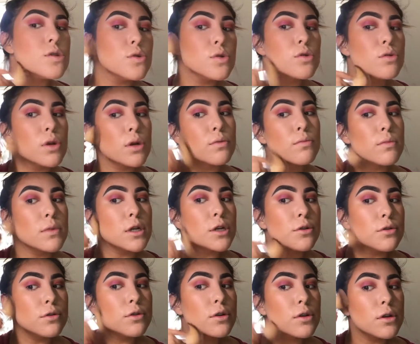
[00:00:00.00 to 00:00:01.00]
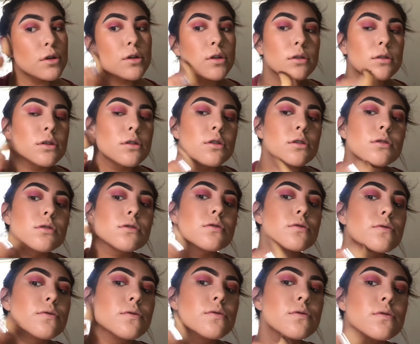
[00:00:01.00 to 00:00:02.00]
it around my jaw
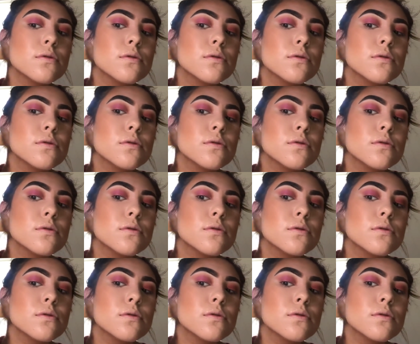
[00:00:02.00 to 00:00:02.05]
to